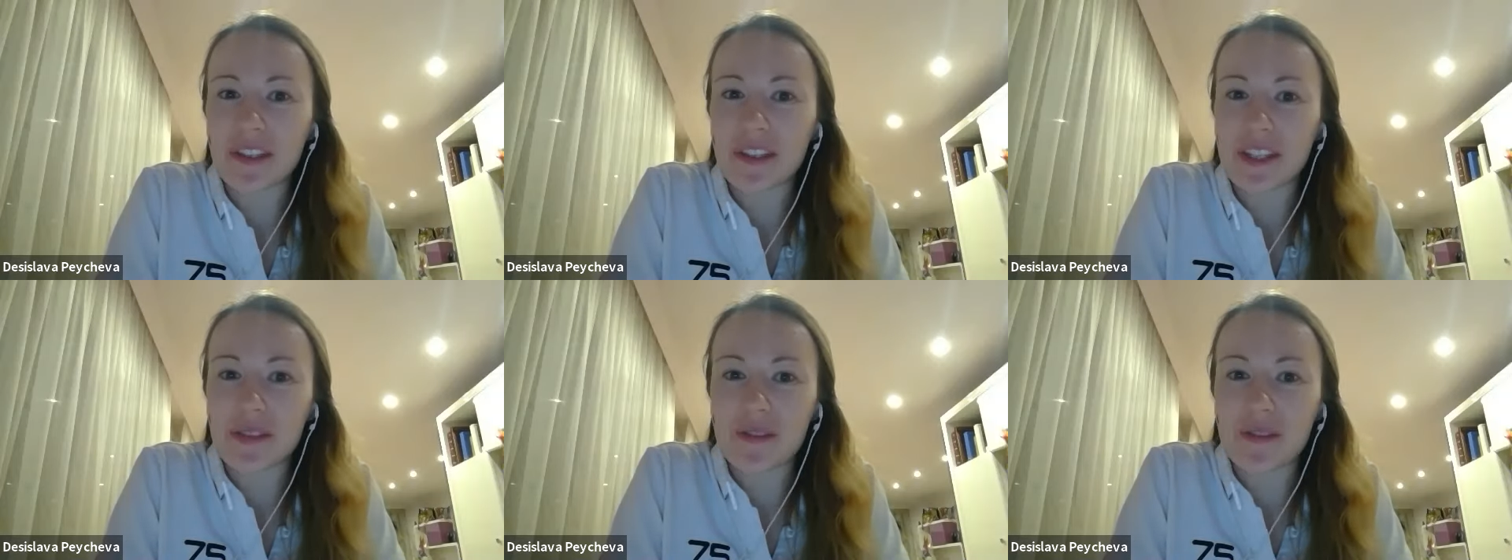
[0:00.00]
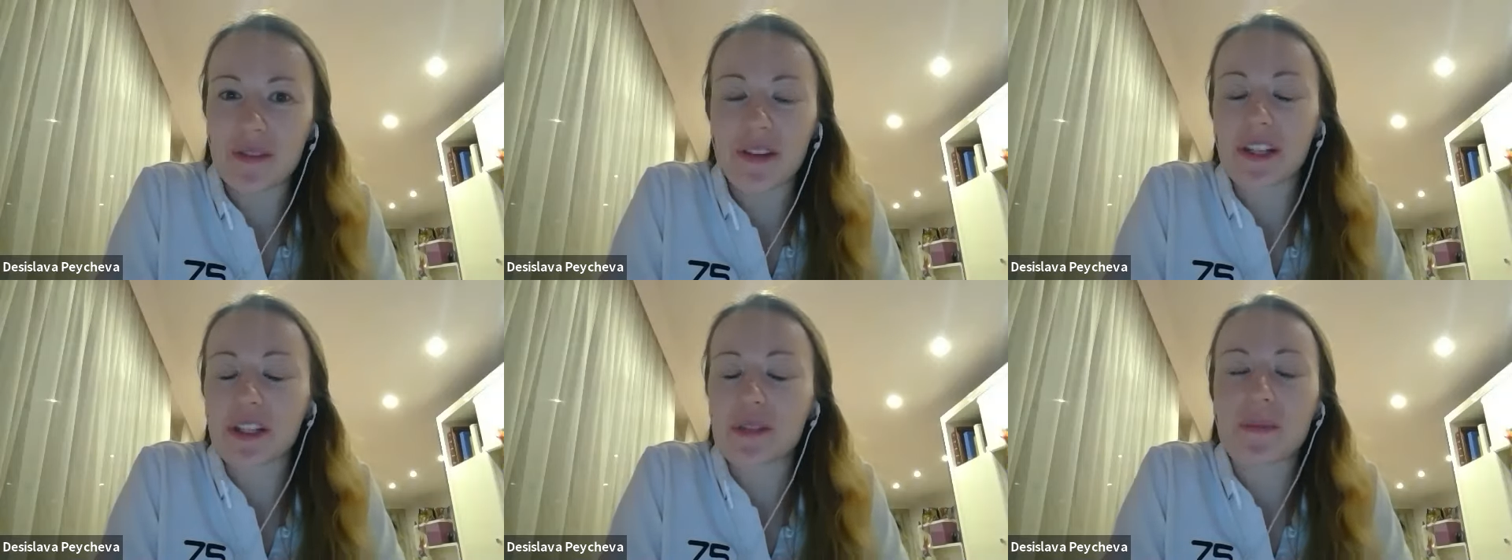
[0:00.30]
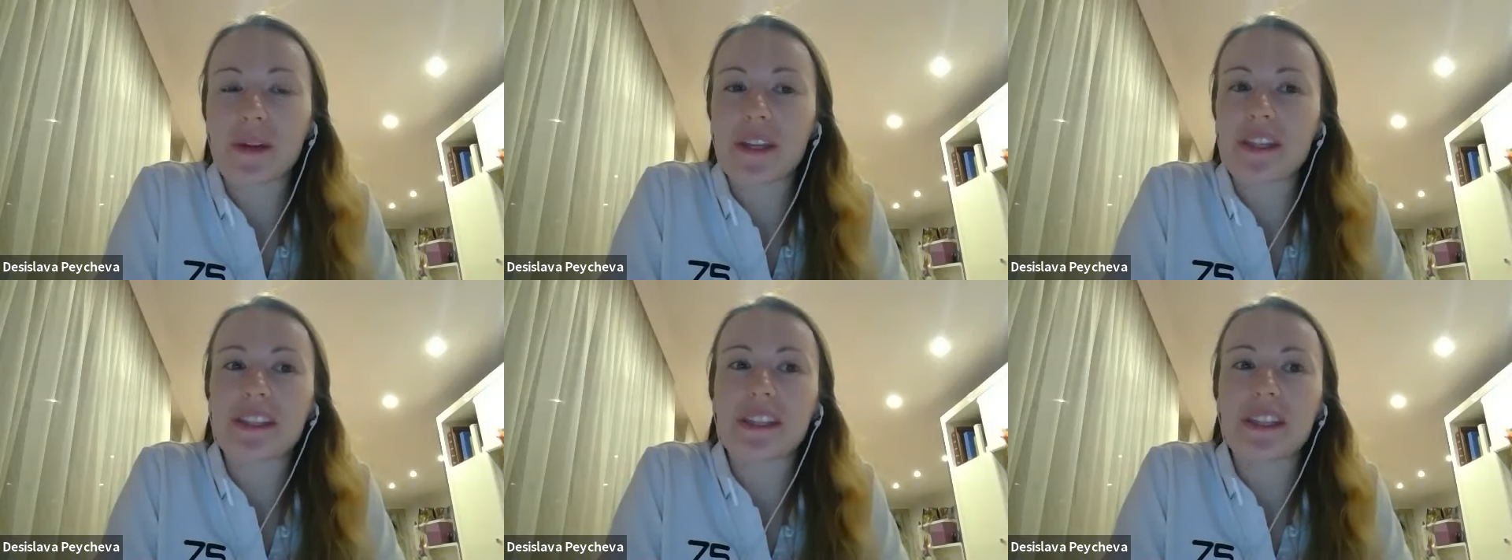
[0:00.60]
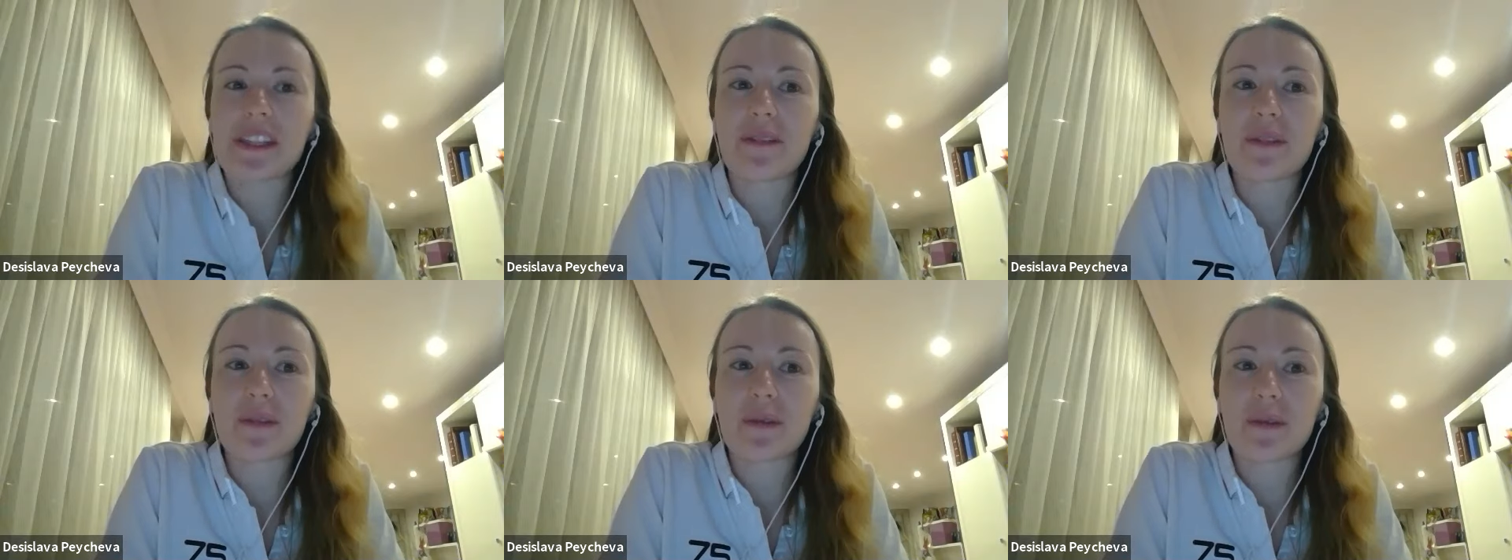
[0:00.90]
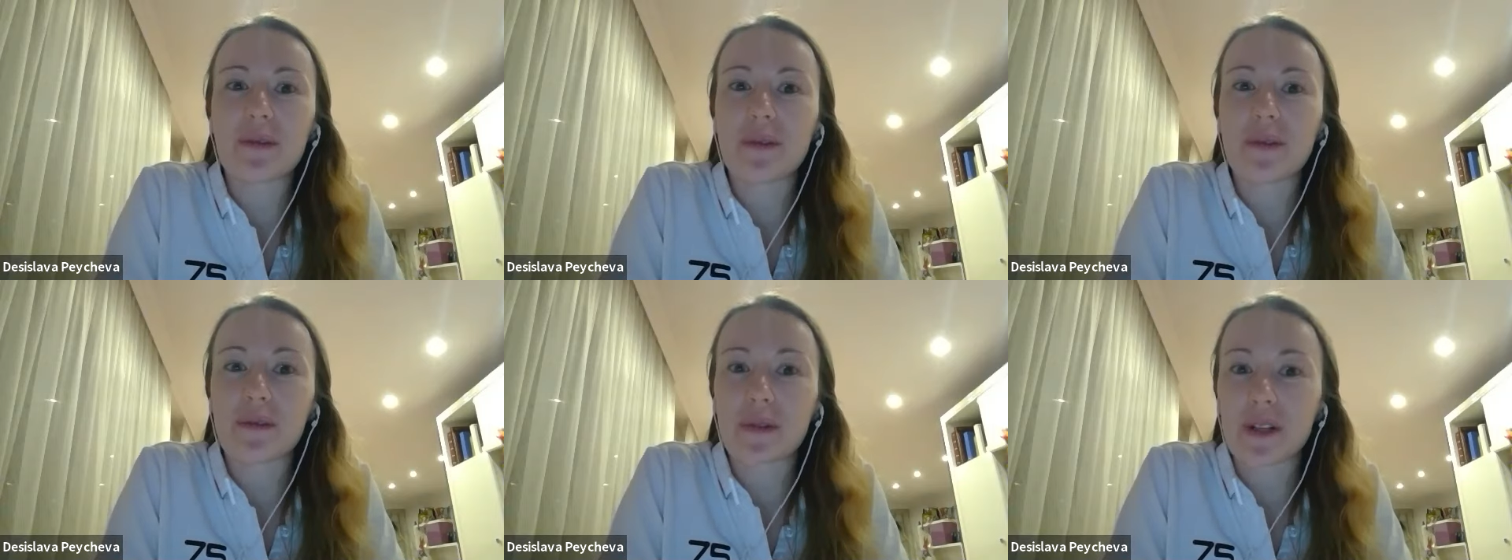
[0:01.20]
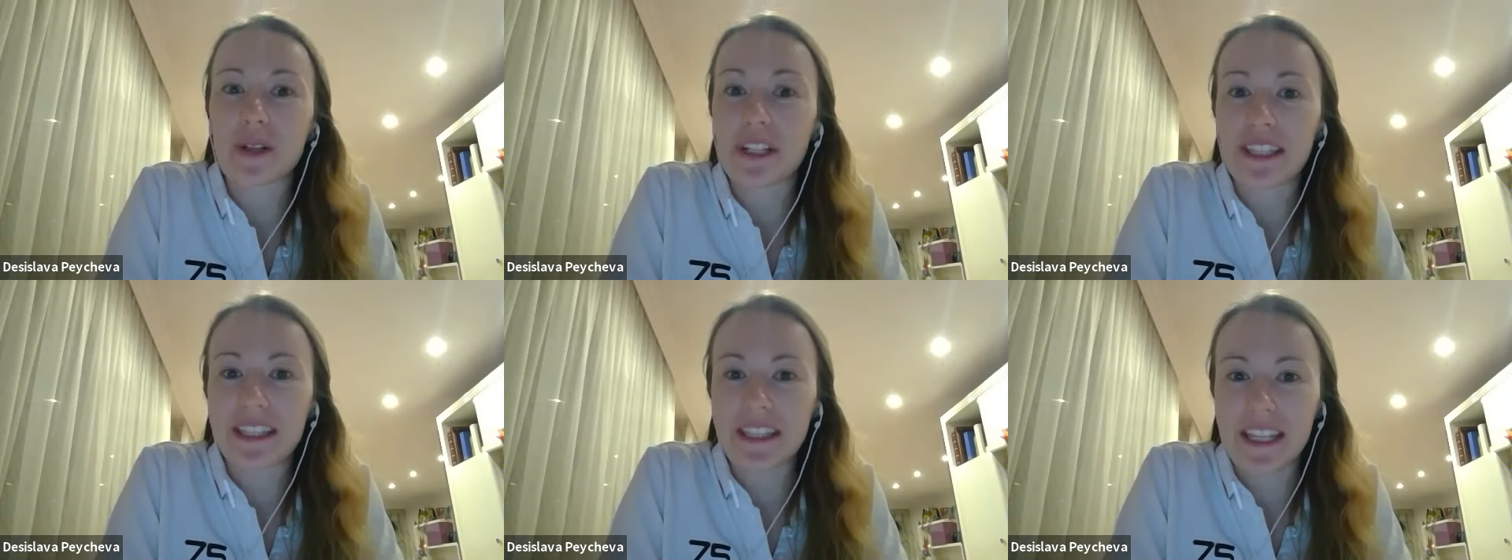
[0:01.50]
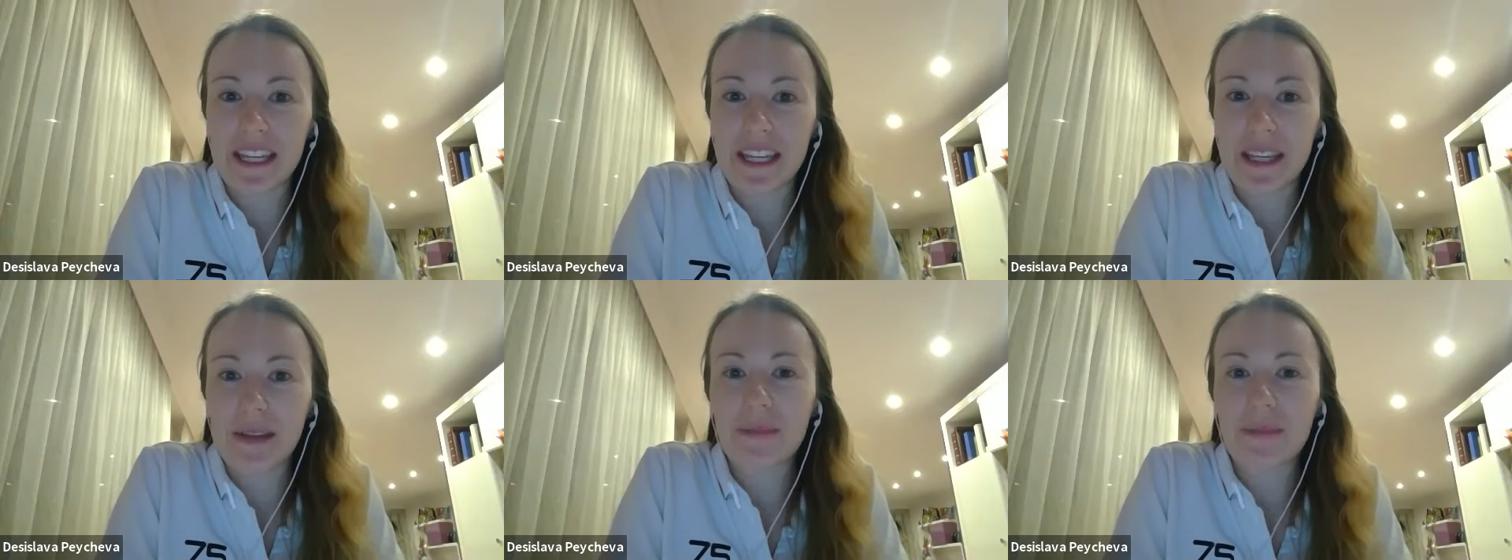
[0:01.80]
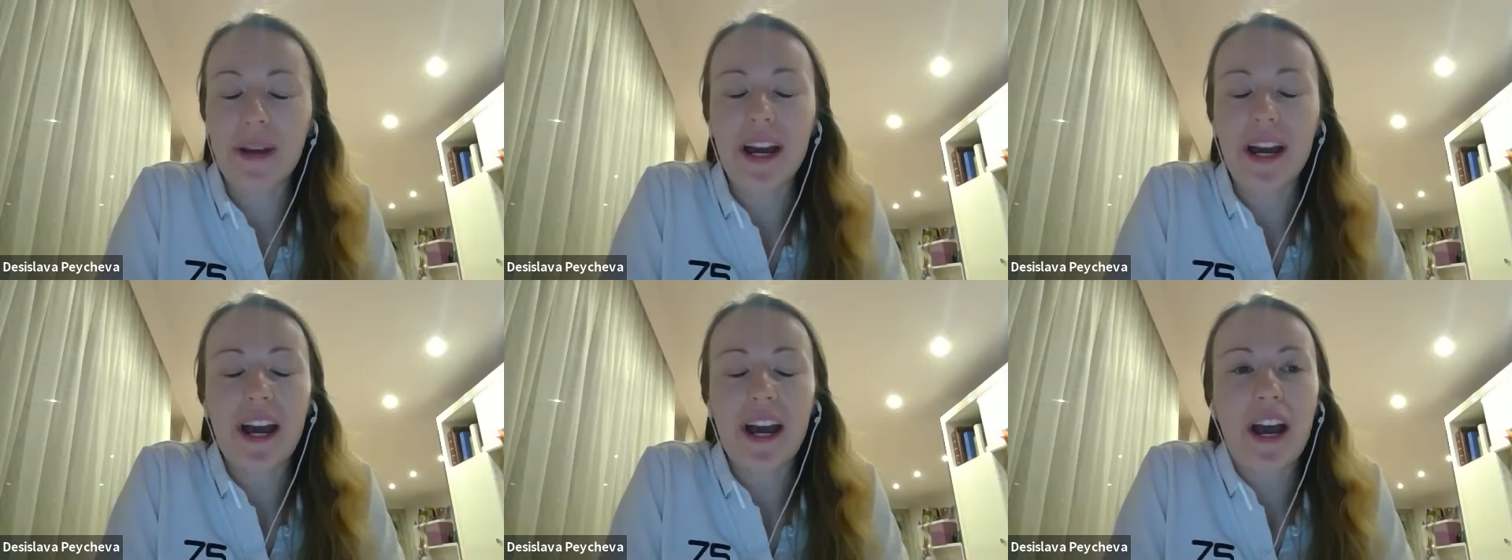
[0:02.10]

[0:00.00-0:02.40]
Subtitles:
It is very expensive to run a team.